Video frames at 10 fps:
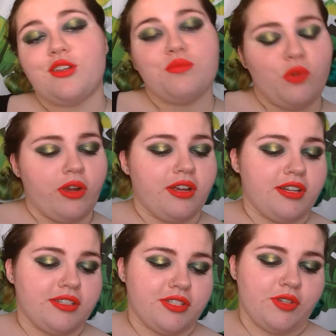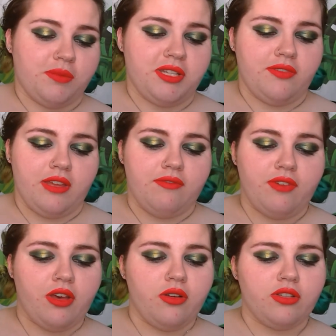more descriptive
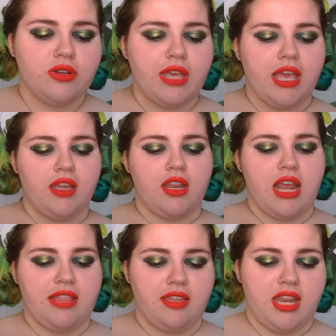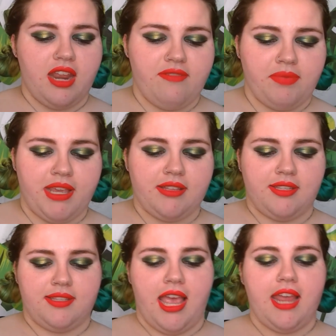info located at the Native Plant
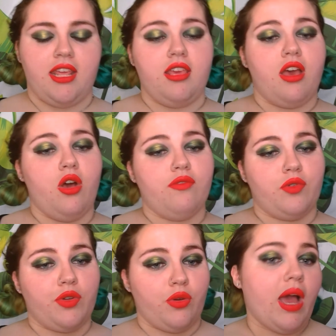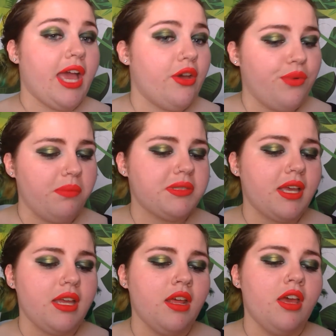Society of North Ohio website,